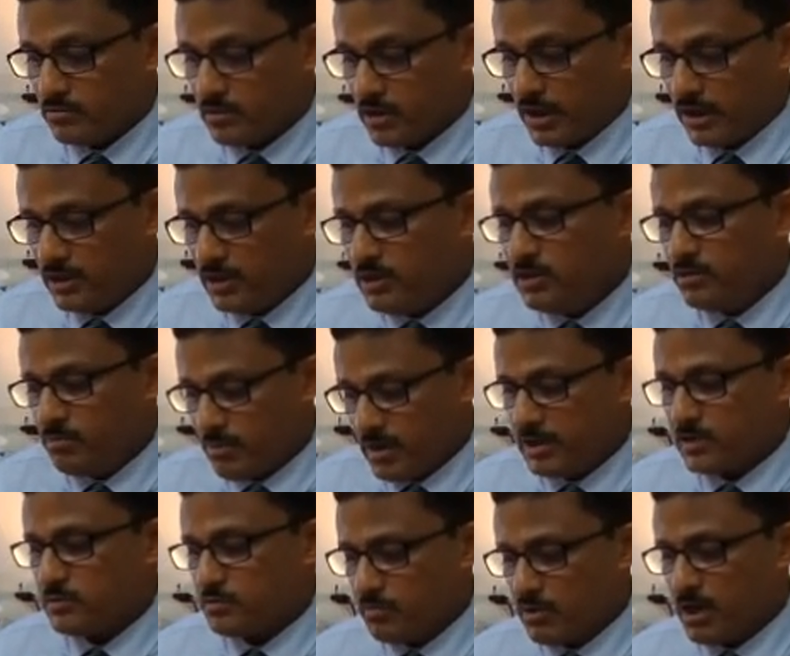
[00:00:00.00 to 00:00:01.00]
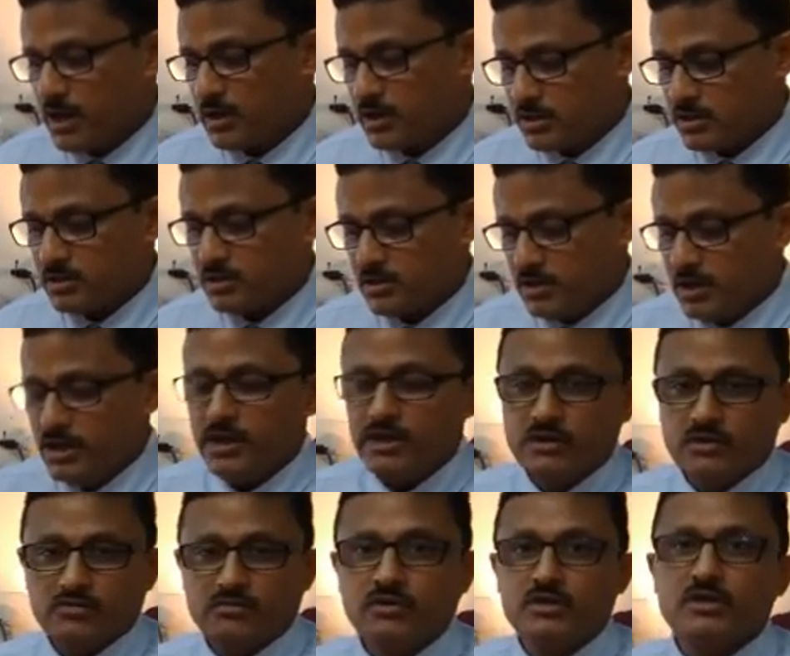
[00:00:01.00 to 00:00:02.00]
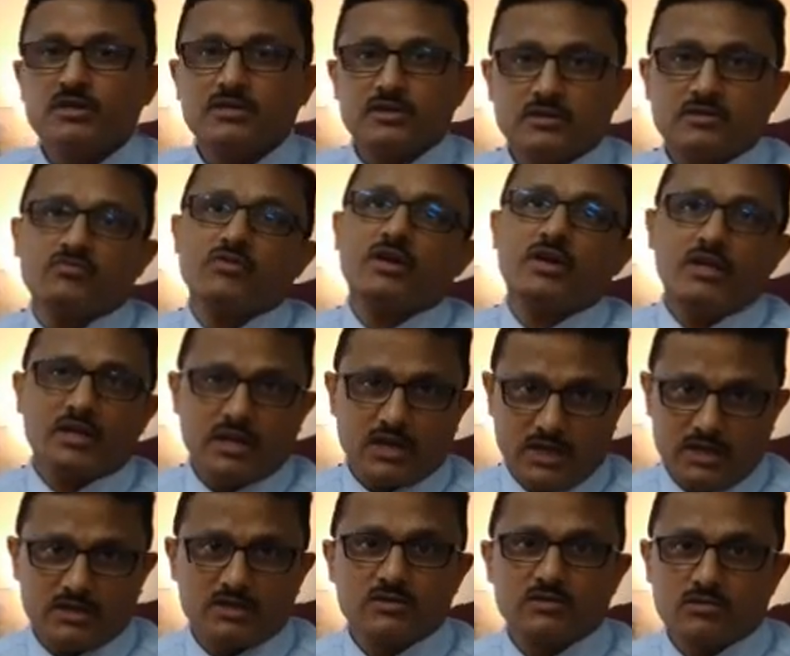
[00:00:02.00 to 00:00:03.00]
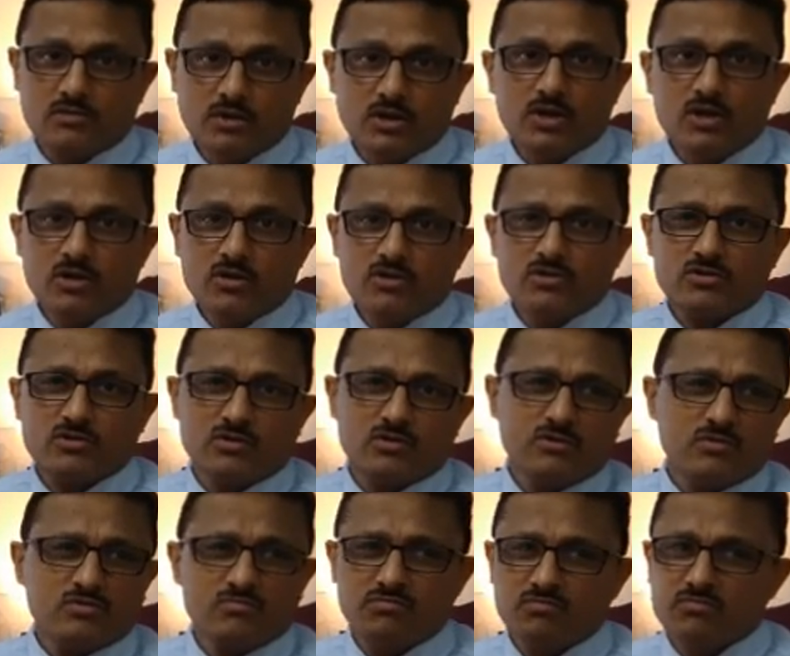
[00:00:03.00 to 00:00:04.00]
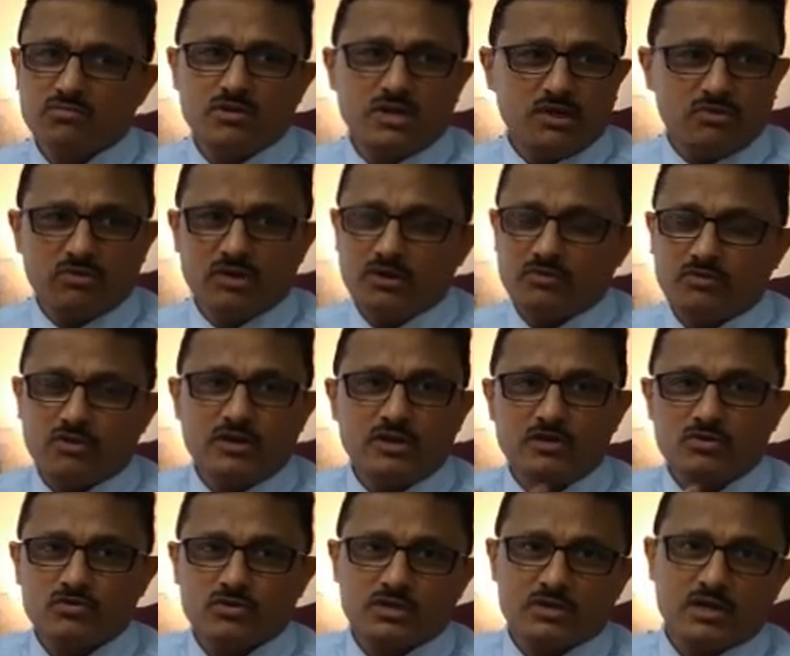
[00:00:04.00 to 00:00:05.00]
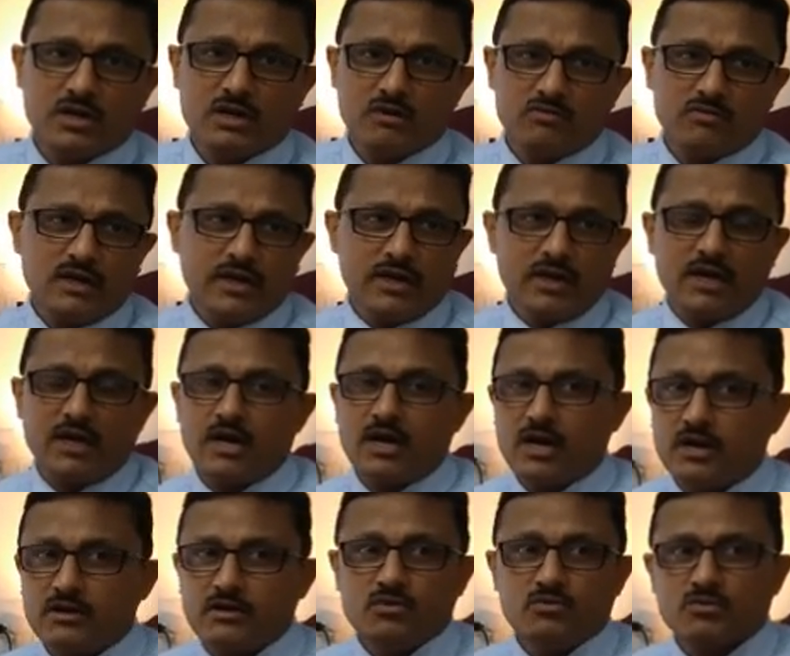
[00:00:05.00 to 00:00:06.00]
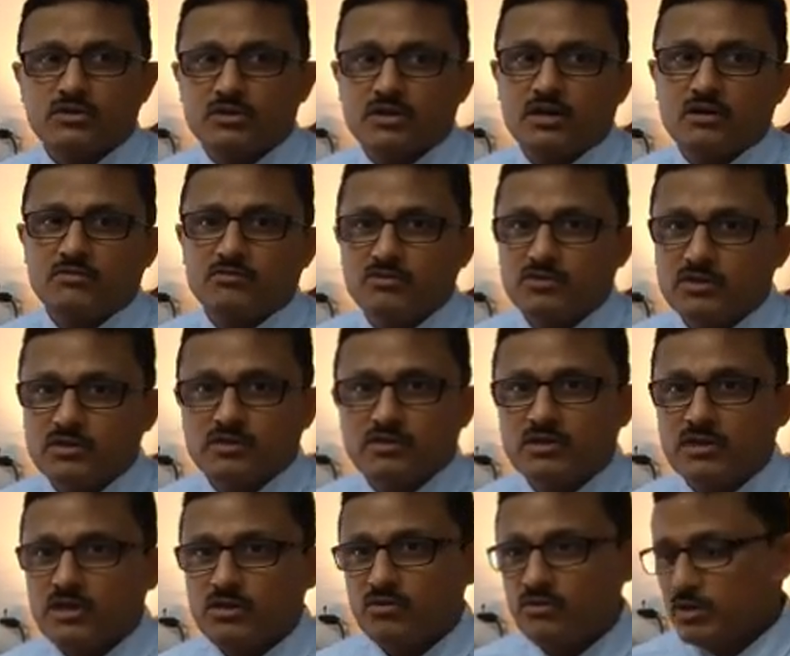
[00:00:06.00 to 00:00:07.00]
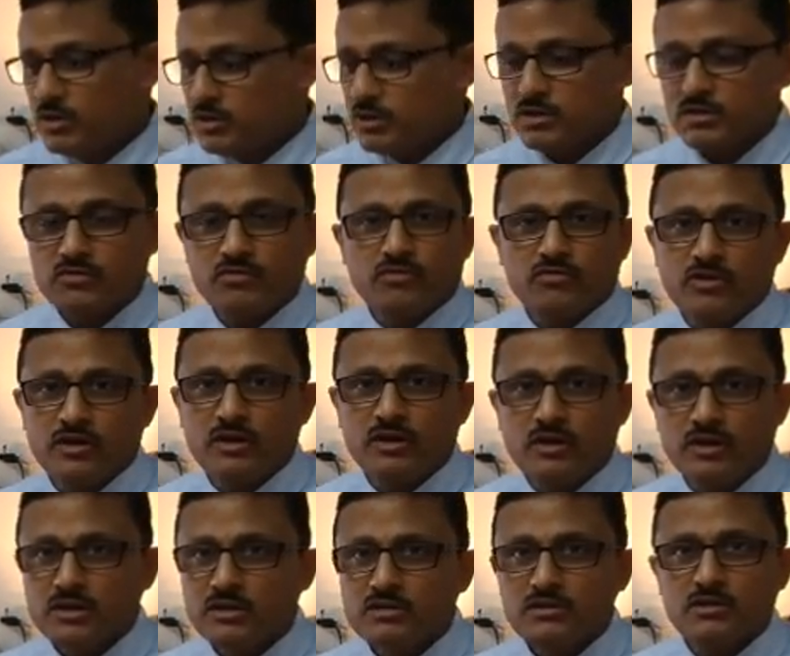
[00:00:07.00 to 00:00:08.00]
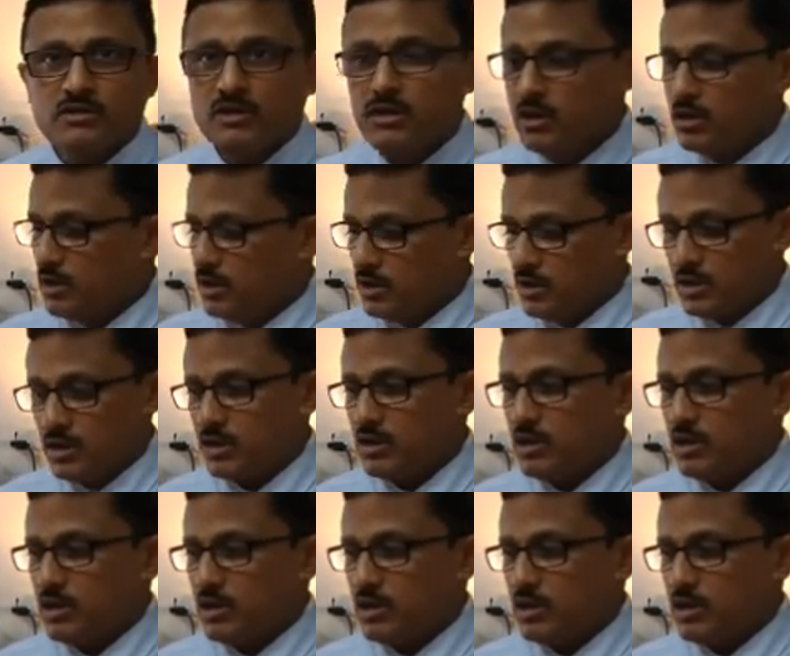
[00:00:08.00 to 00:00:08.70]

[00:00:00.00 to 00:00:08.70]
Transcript: I think the best part is the interface is very nice. So even if a new staff, like I had new staff which is there only since 15 days, and